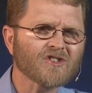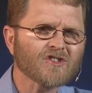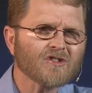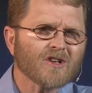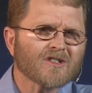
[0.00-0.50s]

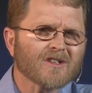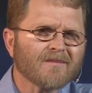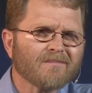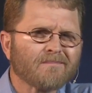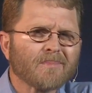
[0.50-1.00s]

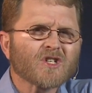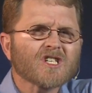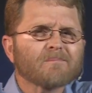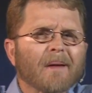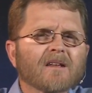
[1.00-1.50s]
certain
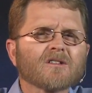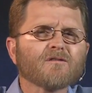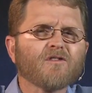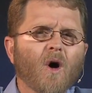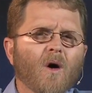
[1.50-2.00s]

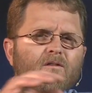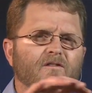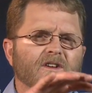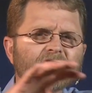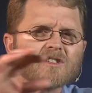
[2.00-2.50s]
perspective
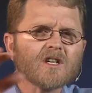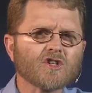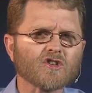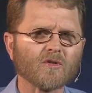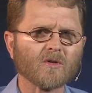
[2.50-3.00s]
of this
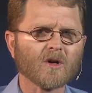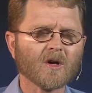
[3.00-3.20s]
issue.